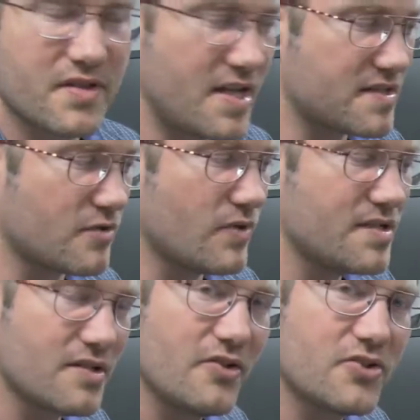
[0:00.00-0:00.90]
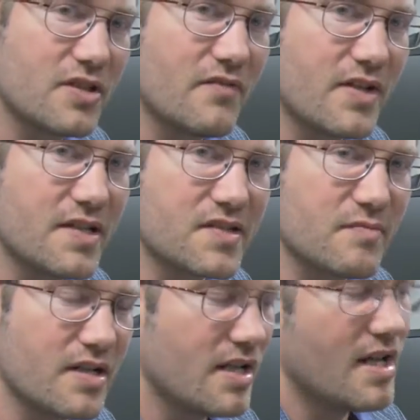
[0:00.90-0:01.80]
So that's the resolution of the
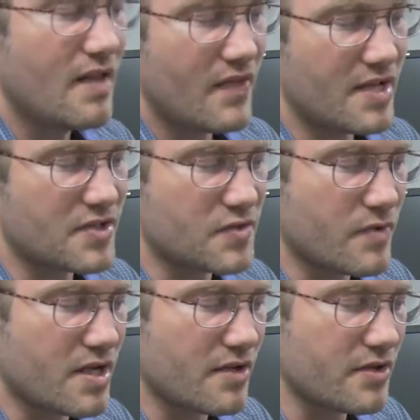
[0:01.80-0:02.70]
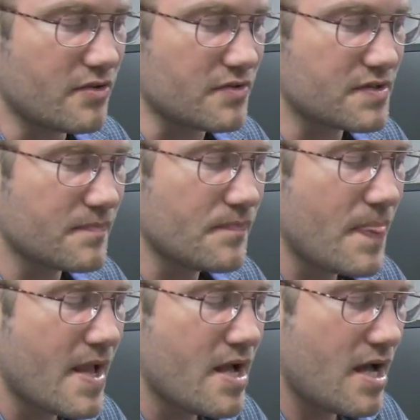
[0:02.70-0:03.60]
instrument. That's just what I'll use.
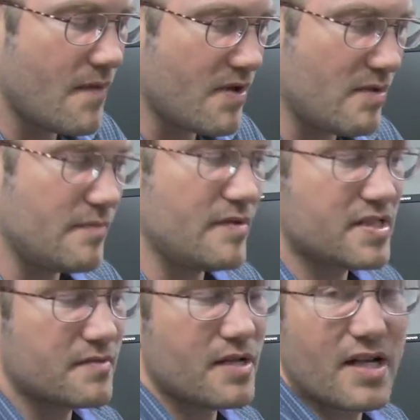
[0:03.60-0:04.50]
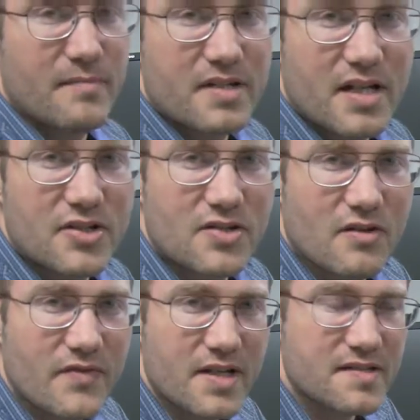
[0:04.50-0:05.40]
There may be some documentation
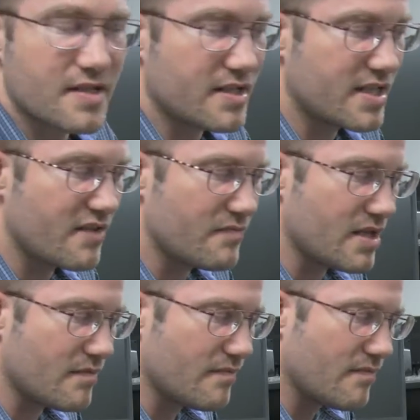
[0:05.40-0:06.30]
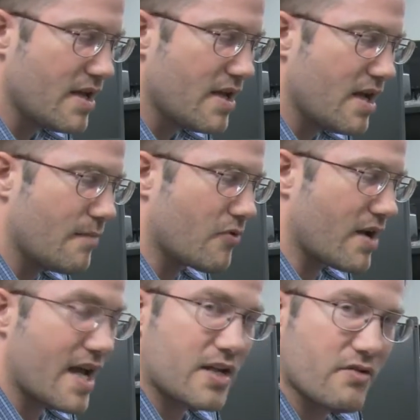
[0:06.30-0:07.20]
on this that could give me a more
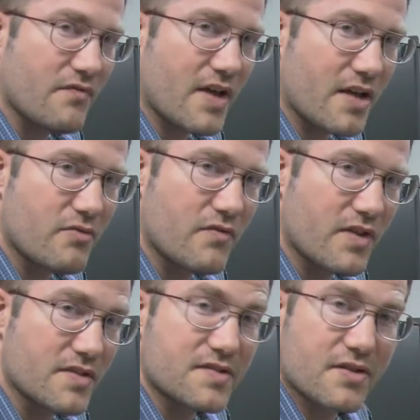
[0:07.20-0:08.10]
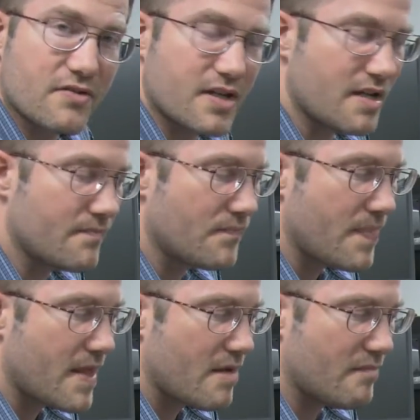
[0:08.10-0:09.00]
accurate value of the uncertainty,
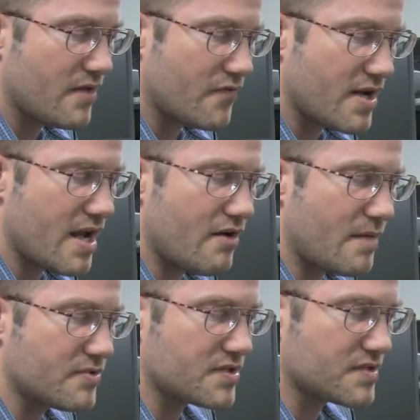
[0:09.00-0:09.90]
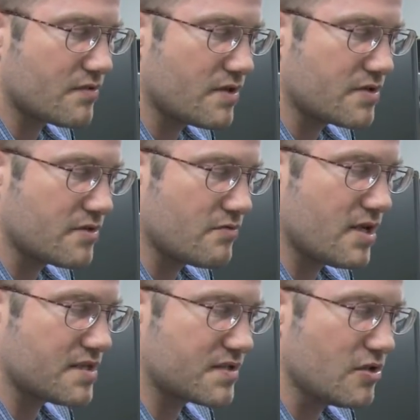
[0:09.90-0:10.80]
but for now I'm just going to
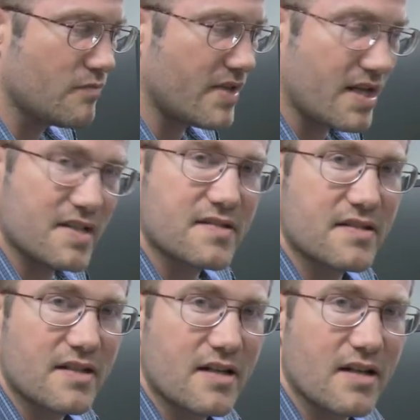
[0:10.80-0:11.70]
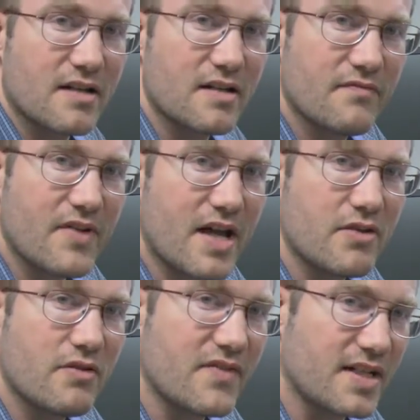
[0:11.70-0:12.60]
assume that it's the
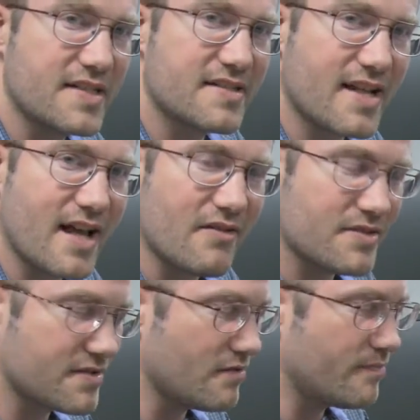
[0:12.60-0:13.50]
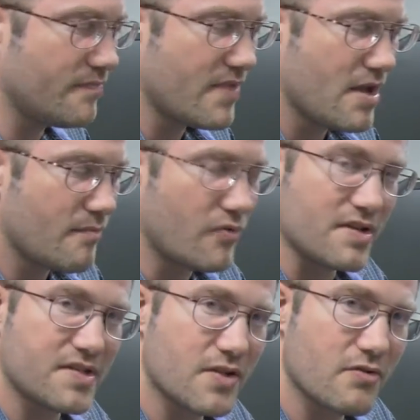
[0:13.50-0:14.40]
value of the least count. So
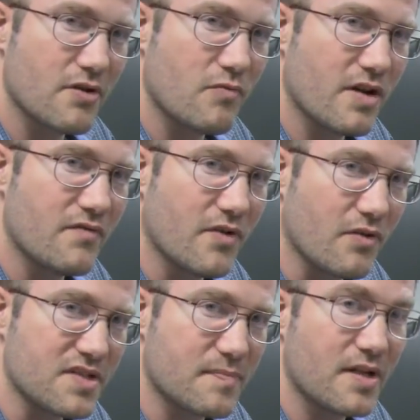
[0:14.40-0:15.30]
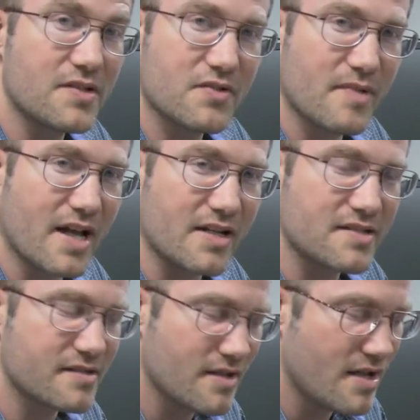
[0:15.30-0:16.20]
0.01 volts, plus or
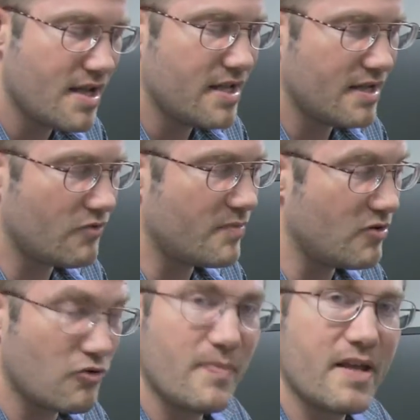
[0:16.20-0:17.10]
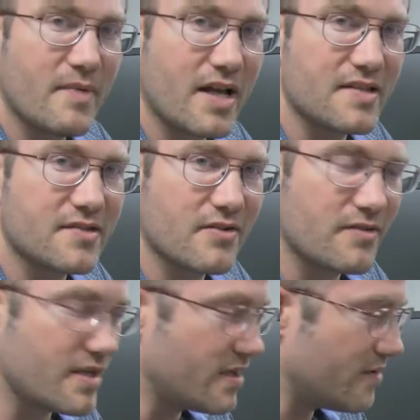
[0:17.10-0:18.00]
minus, it will be my
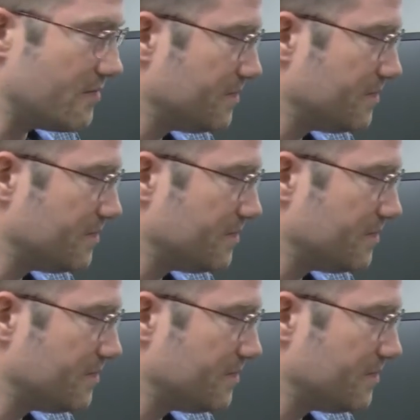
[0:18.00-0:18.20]
uncertainty here.